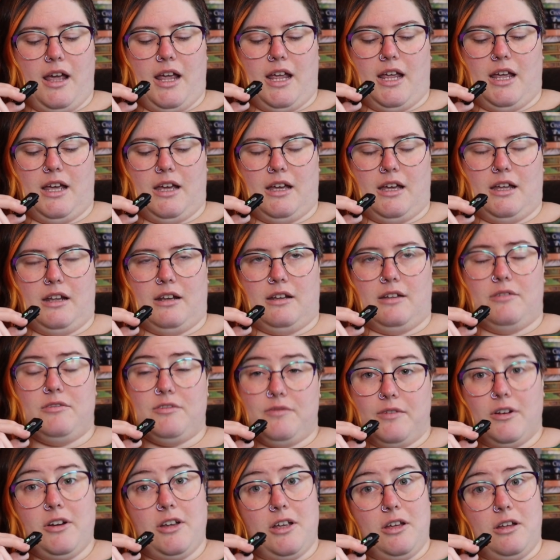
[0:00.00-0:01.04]
and it was
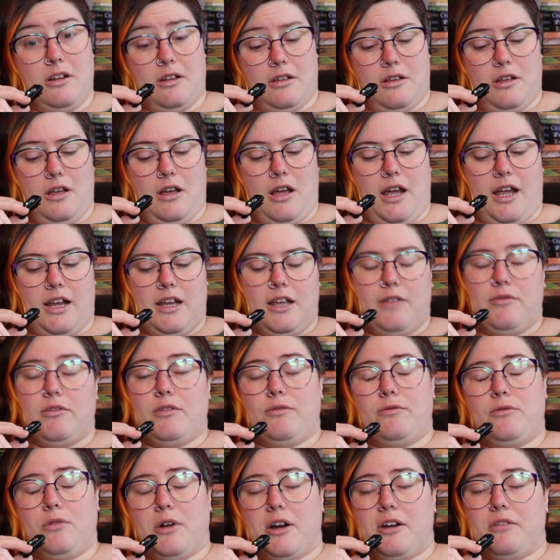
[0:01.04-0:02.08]
very good. I gave it a
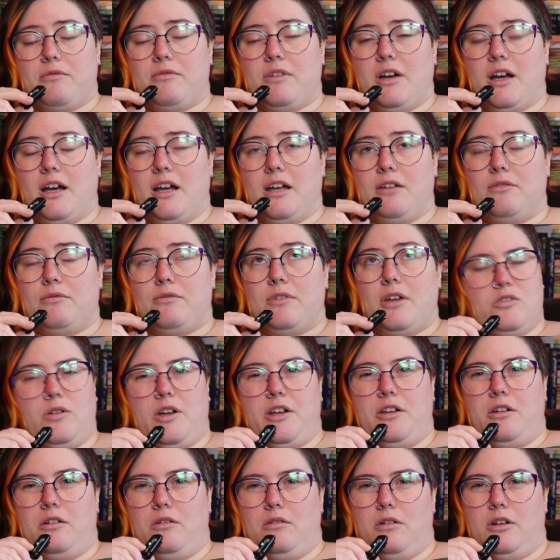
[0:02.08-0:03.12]
4 out of 5. So I
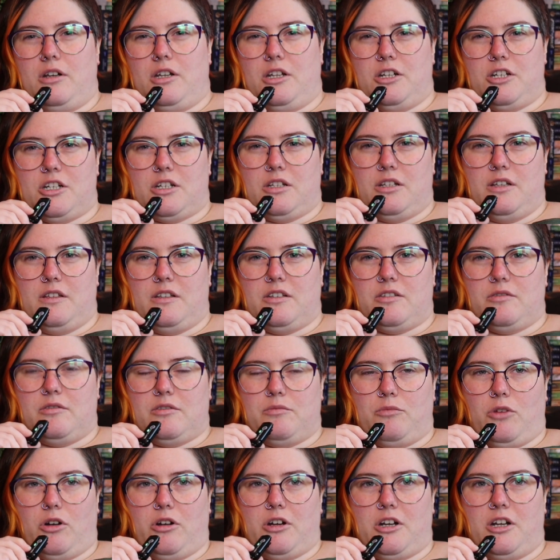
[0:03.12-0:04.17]
know initially this was
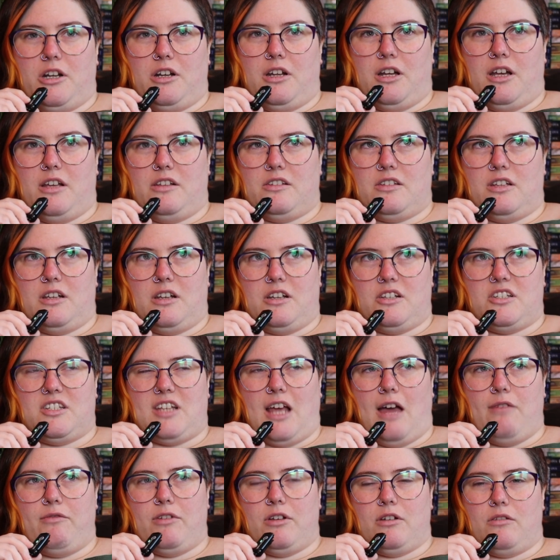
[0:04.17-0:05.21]
marketed as like a
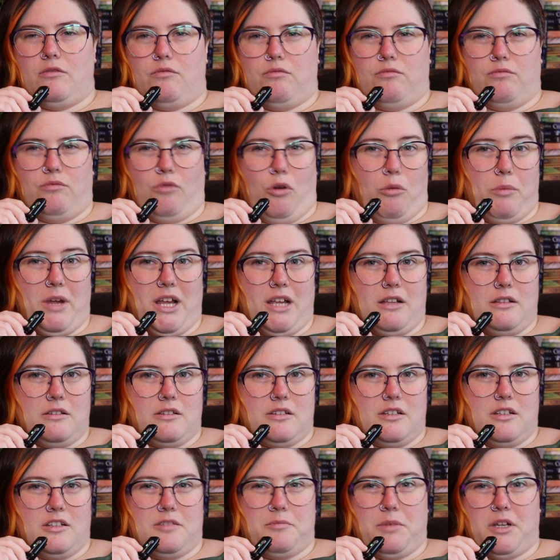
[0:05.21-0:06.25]
sapphic
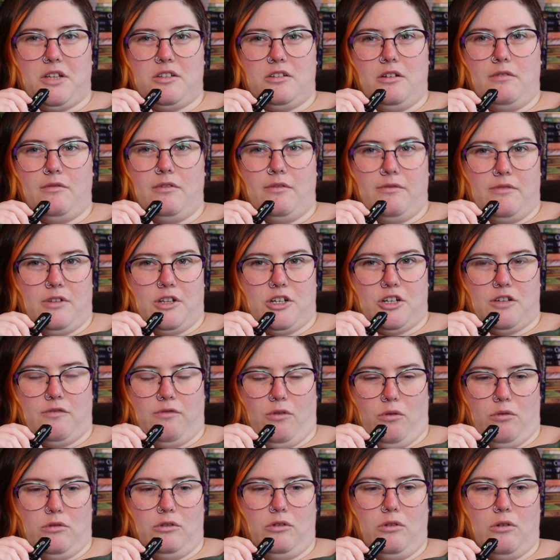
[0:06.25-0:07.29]
romance. It's based off of Finnish
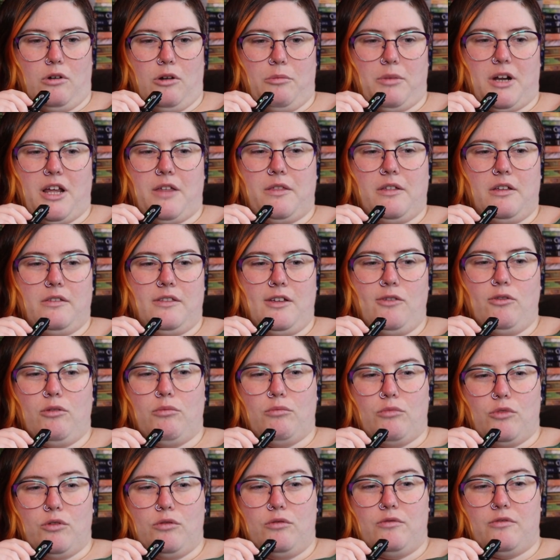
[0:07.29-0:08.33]
folklore, but I think they
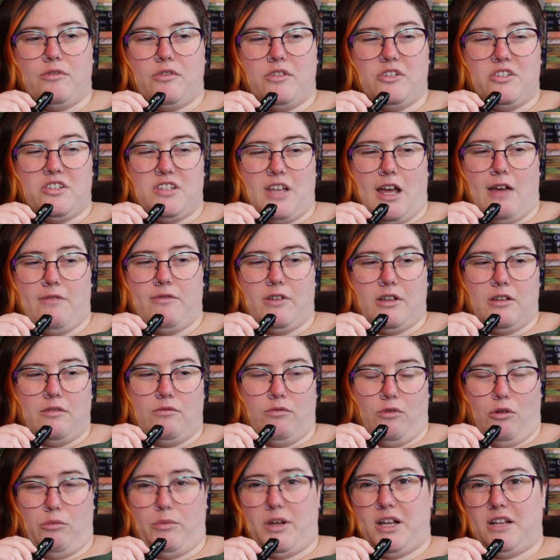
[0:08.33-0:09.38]
removed the sapphic
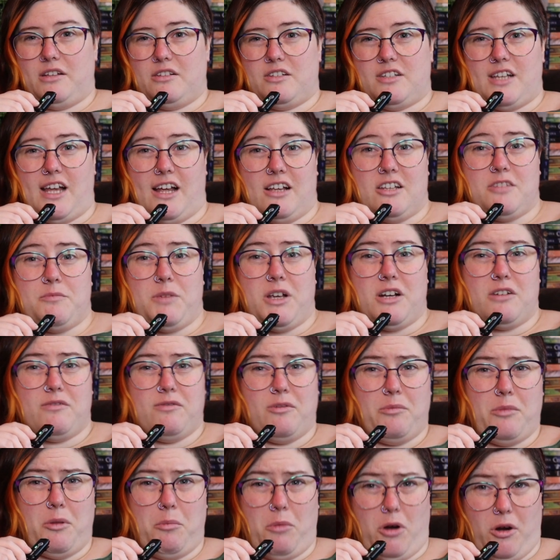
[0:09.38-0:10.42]
romance aspect
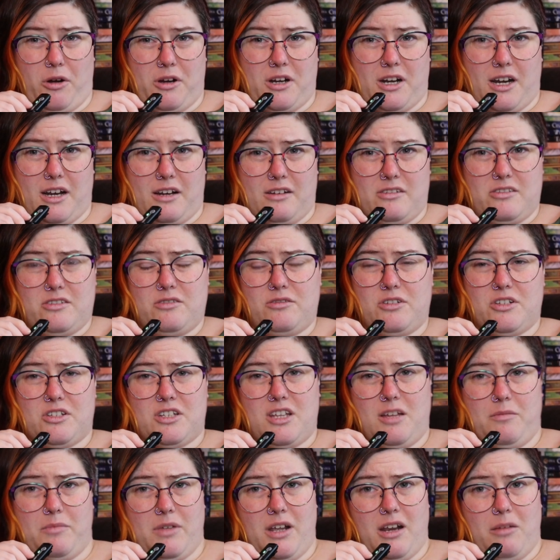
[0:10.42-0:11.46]
from the marketing. So just
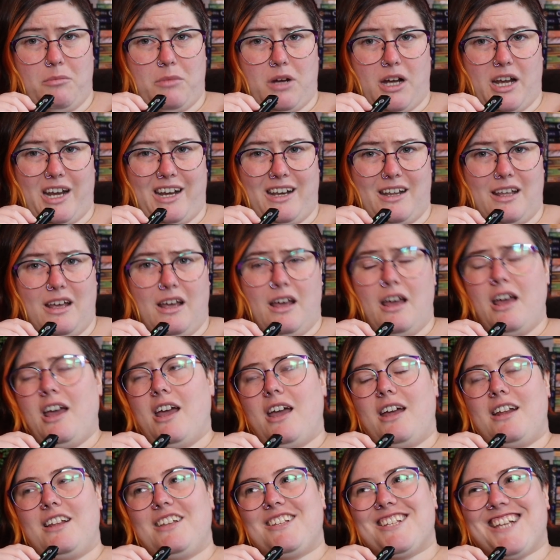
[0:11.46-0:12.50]
keep that in mind.
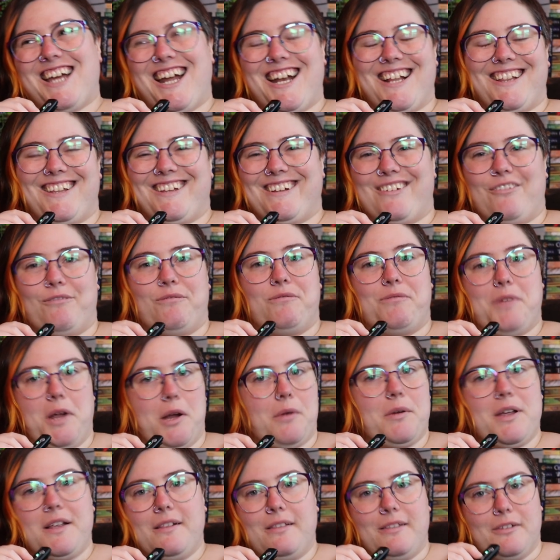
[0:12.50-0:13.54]
It is kind of like
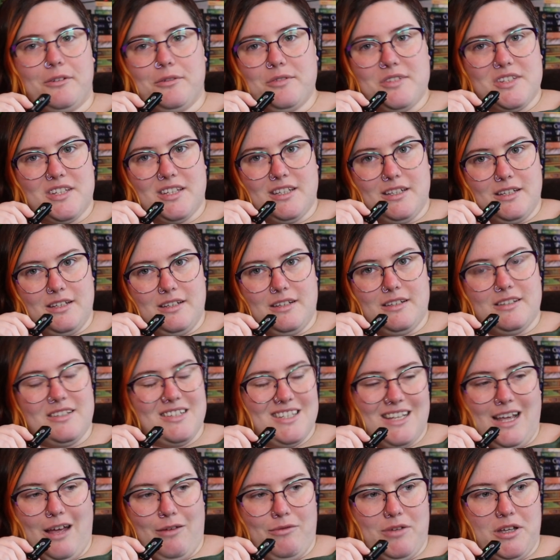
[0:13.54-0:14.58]
very loosely
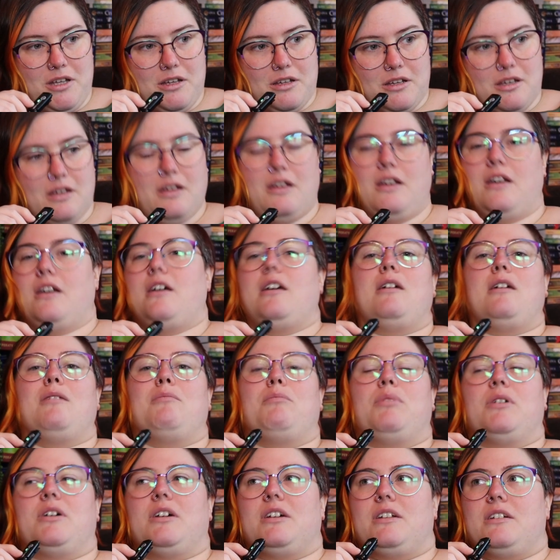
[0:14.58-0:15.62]
sapphic,
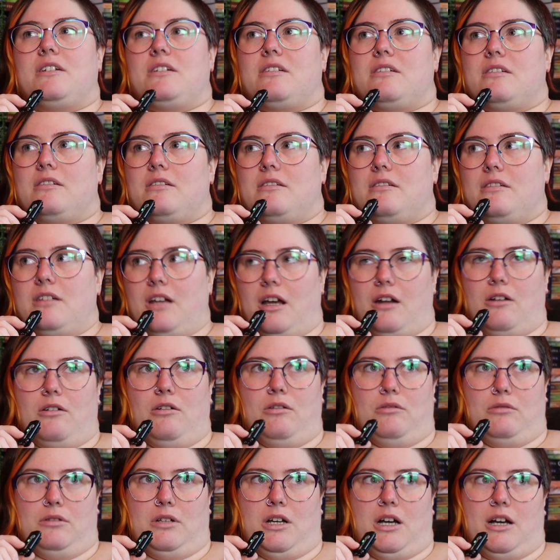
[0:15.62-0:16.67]
but not a
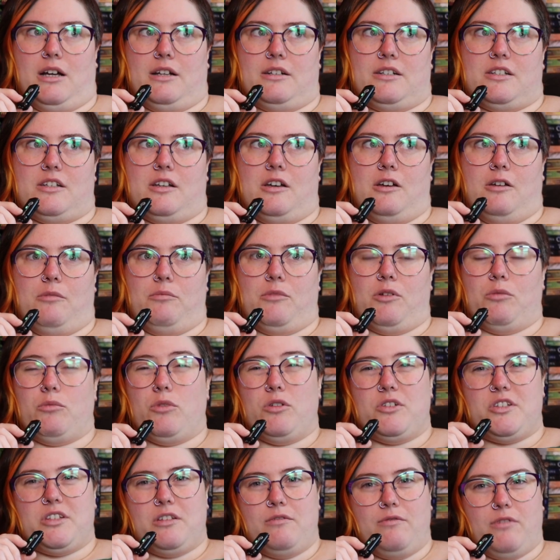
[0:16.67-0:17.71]
whole lot. They're
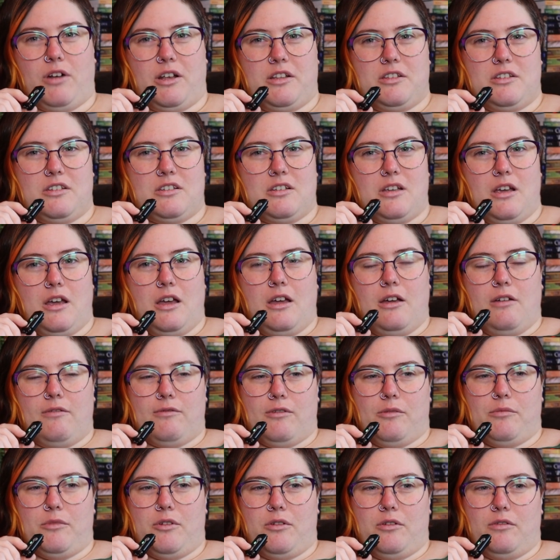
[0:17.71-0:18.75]
mostly friends
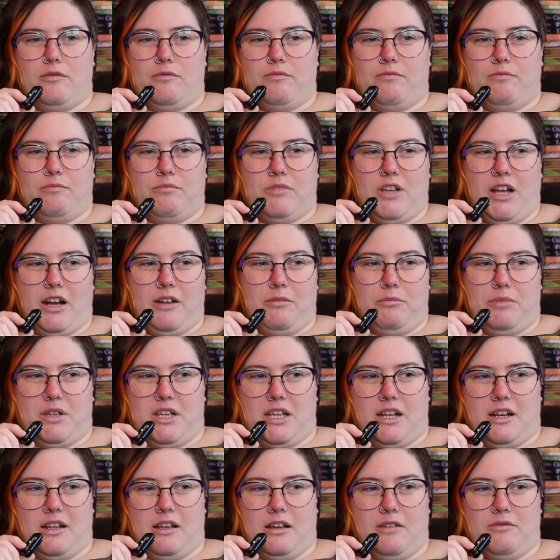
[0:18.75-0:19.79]
from the kind of
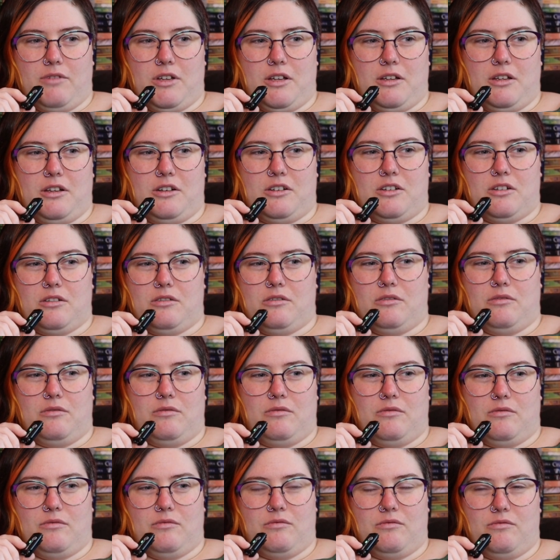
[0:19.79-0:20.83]
beginning of it
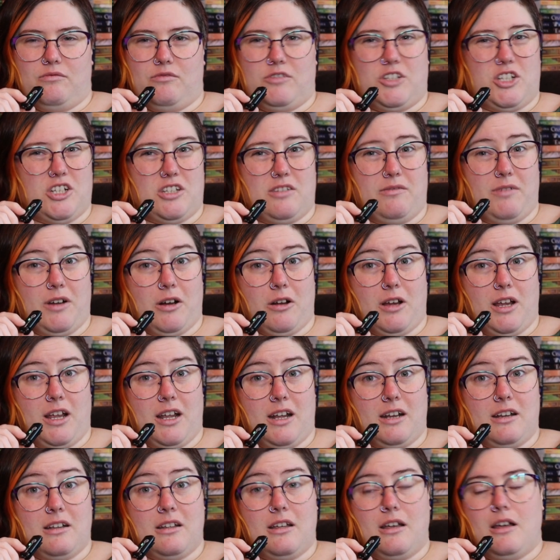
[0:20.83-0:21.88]
until just the very
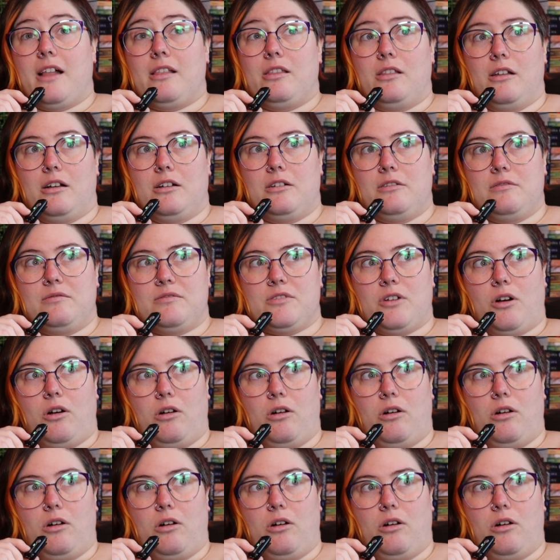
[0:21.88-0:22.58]
end. I loved